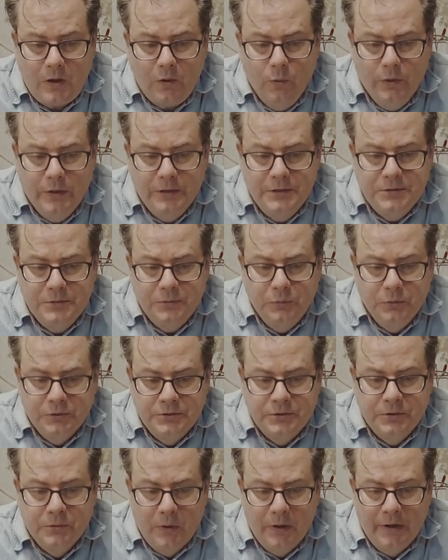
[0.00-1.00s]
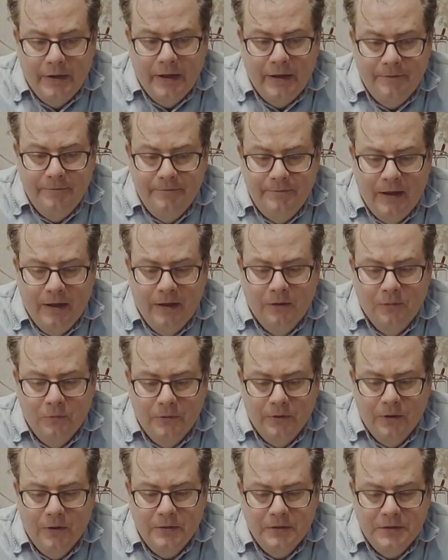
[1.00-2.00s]
which was the one I found with
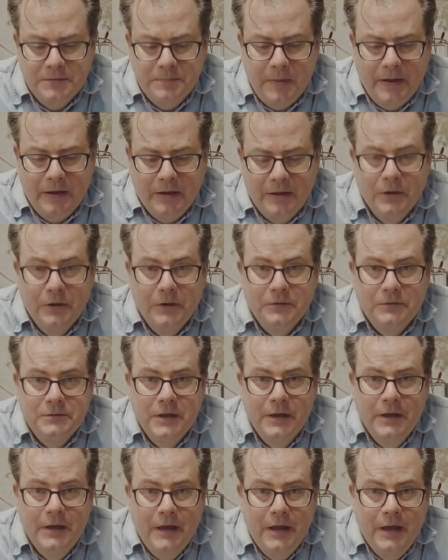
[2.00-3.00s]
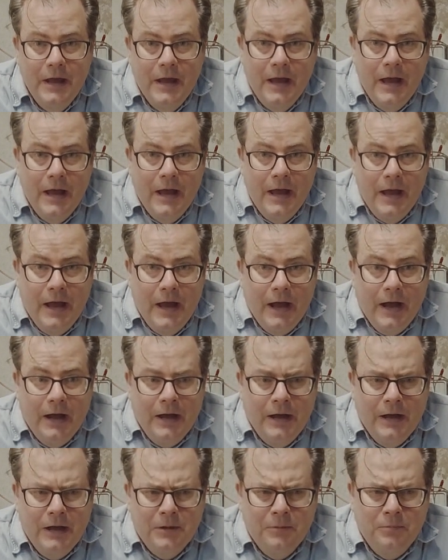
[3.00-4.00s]
all these paint codes.
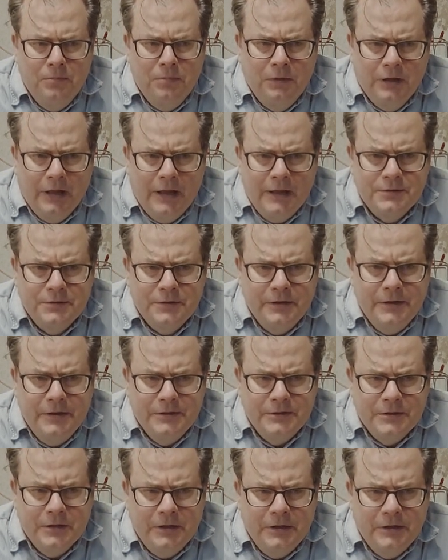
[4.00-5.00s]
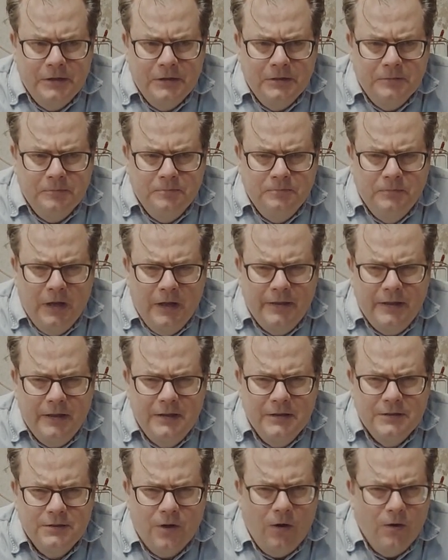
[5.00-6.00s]
Glazurit is I think
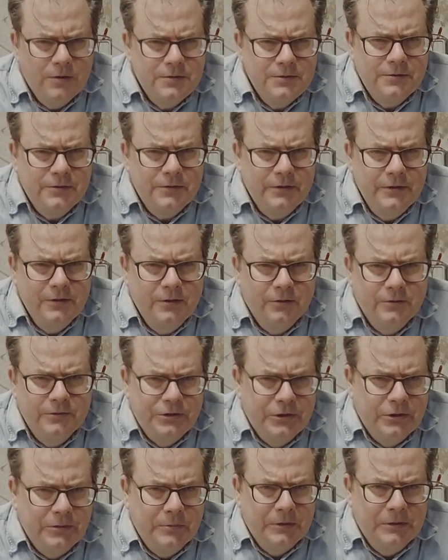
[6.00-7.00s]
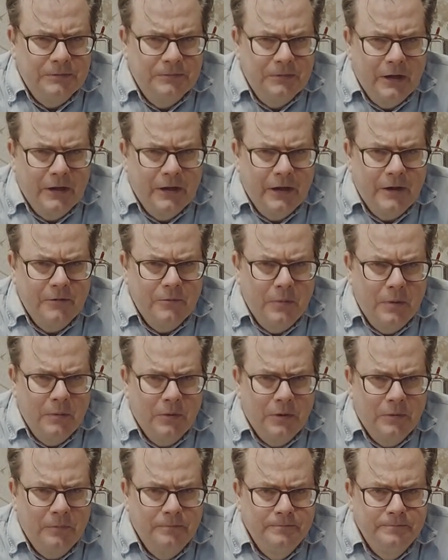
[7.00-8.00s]
it's Austrian or German, I can't
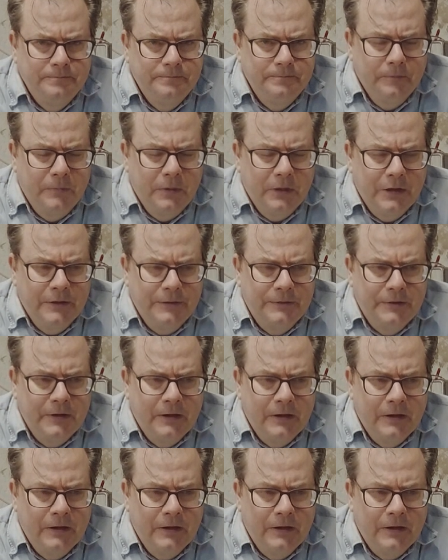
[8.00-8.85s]
remember, but